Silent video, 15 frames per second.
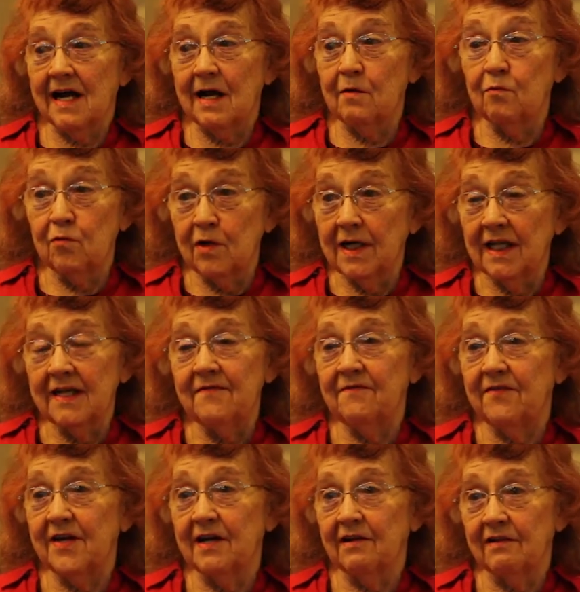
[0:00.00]
I really
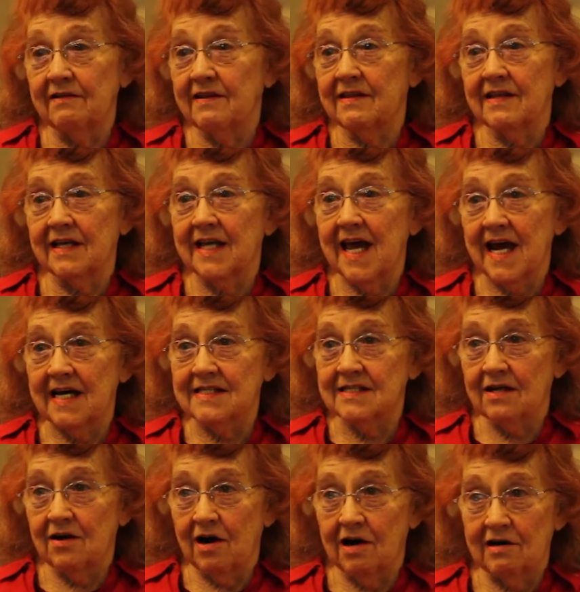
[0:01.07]
feel that the
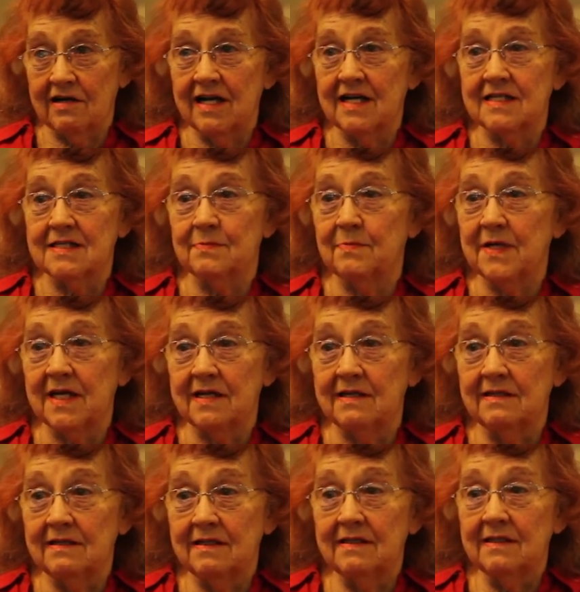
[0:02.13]
gas card has
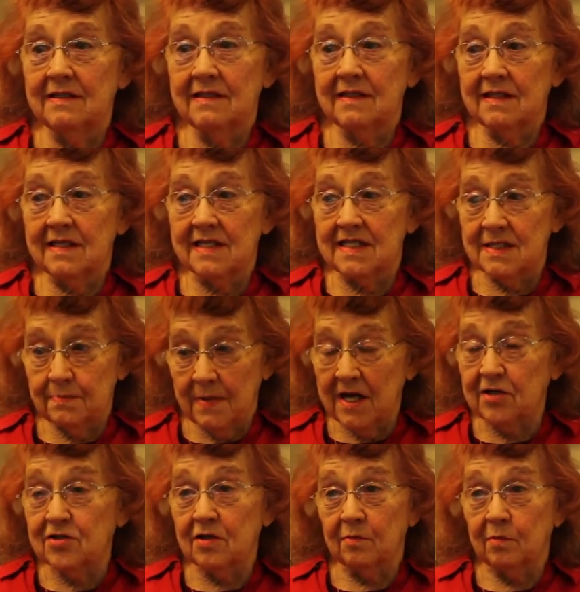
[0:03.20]
been a
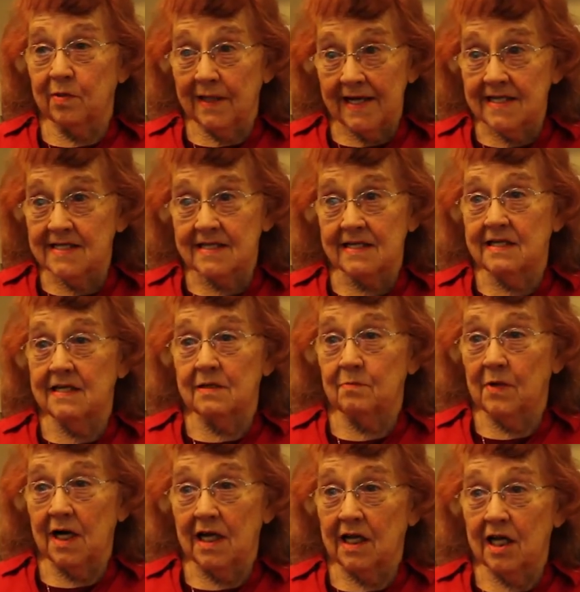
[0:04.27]
special blessing in
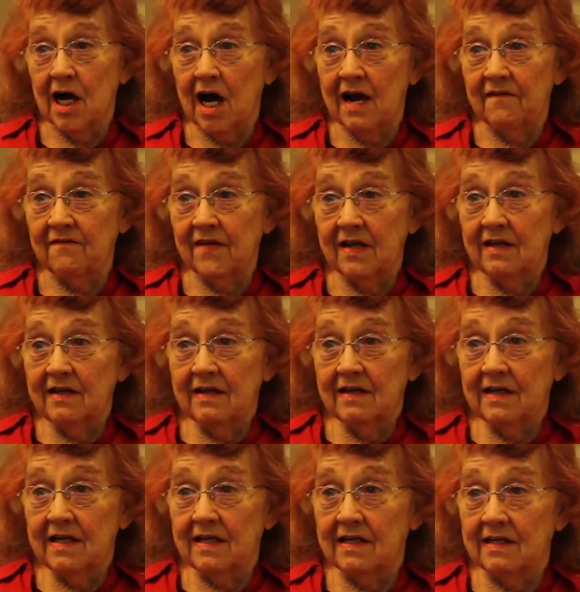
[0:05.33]
my life
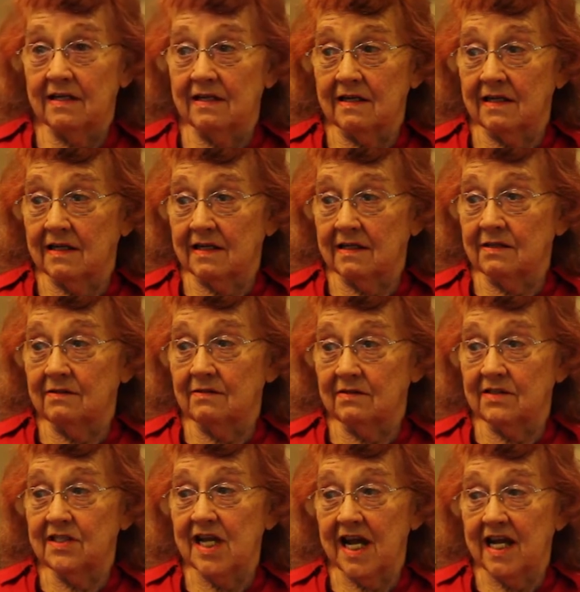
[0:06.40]
in uh,
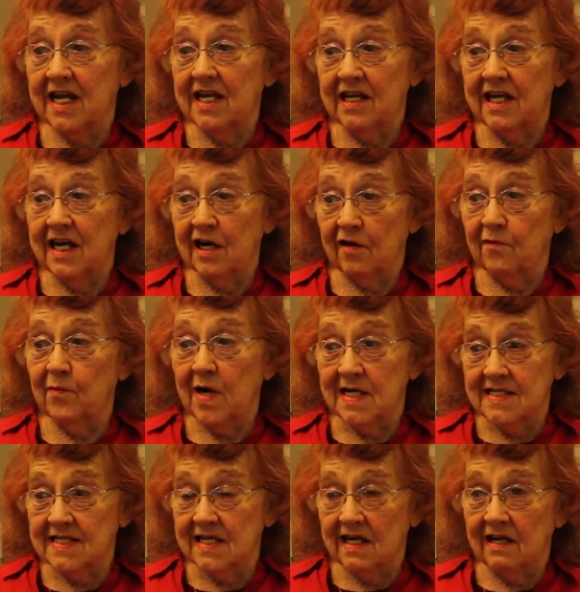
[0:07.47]
taking care of
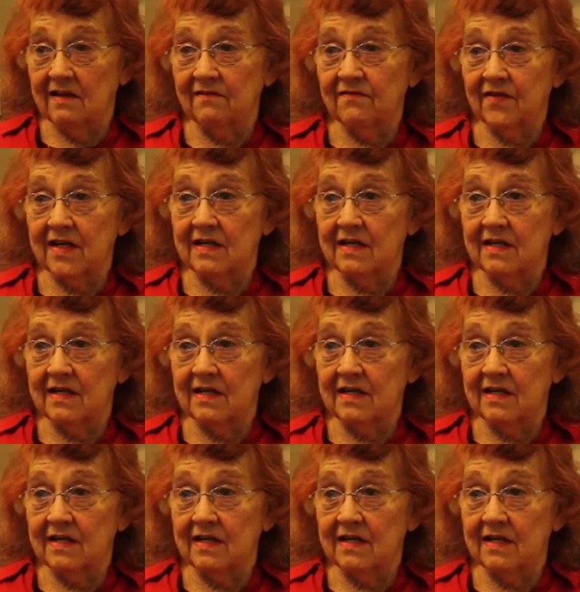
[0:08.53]
myself